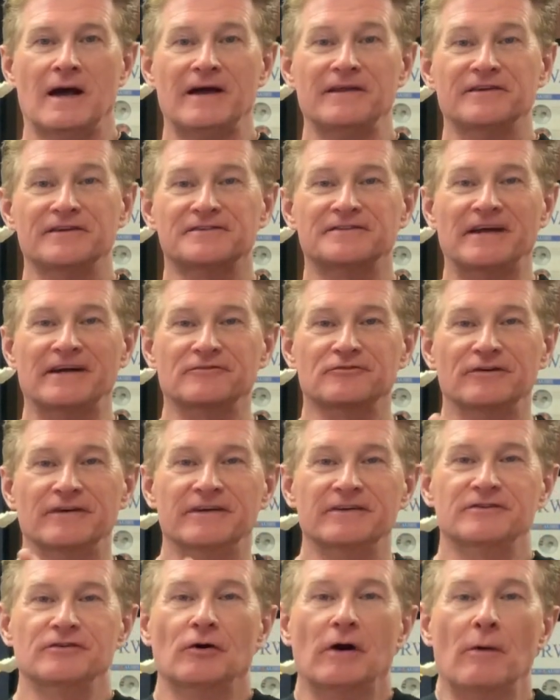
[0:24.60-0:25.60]
this is Dr.
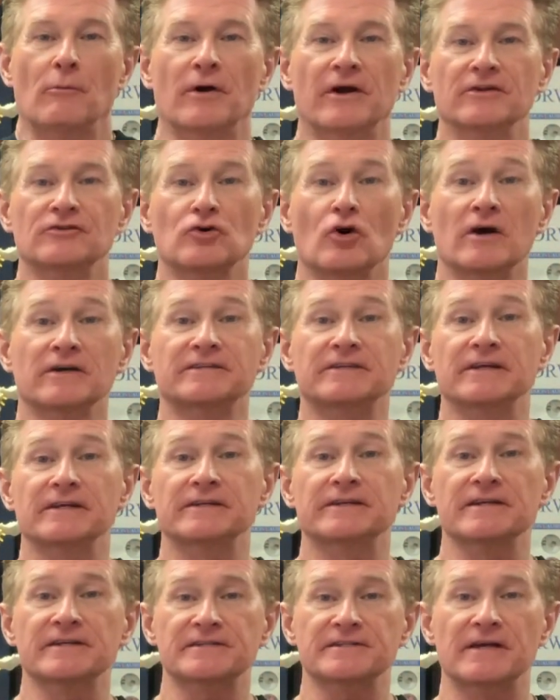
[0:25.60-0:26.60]
Nikitow. I want to talk to you
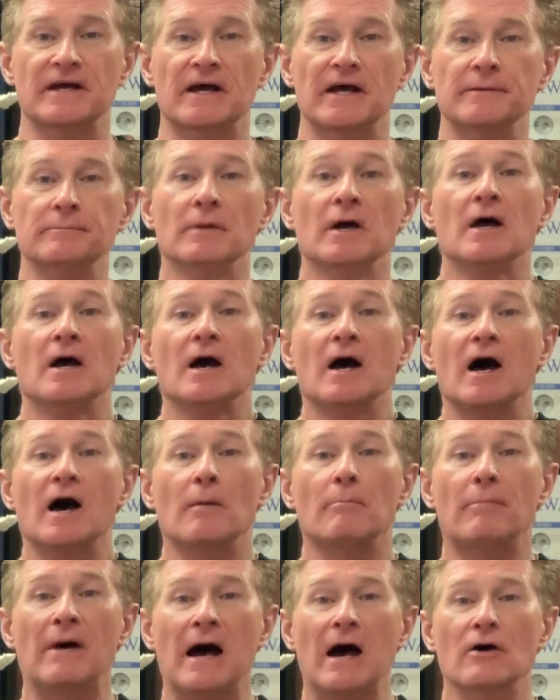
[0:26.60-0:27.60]
this time
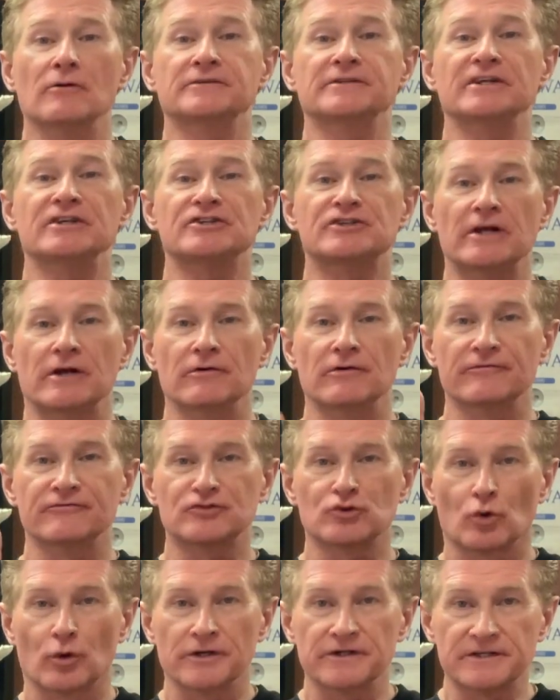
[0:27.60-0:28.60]
about degenerative
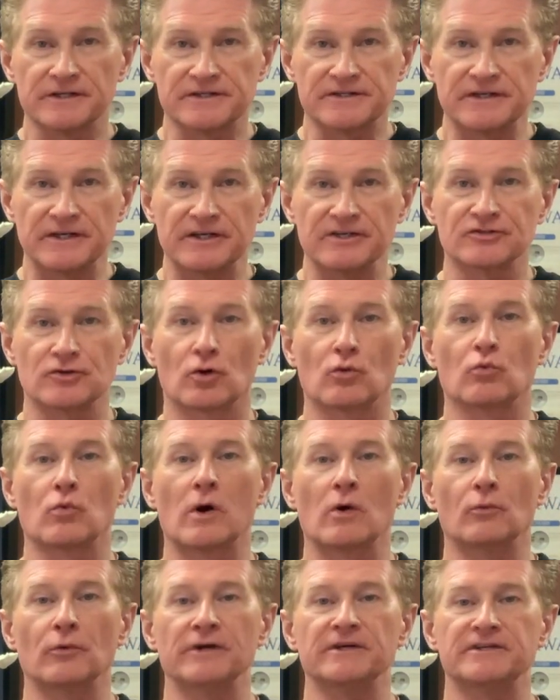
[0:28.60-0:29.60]
joint disease, or
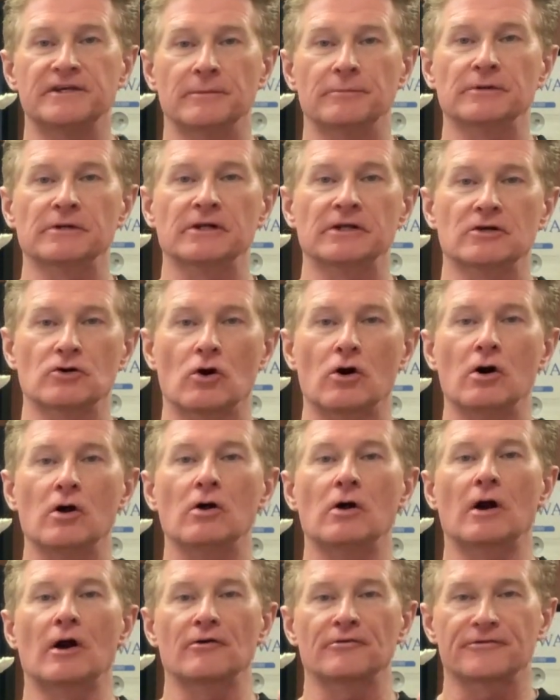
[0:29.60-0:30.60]
what we typically
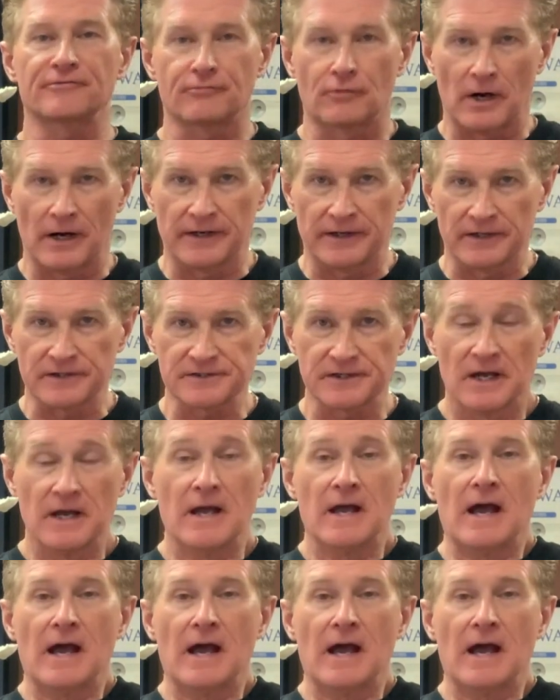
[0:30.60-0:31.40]
call arthritis.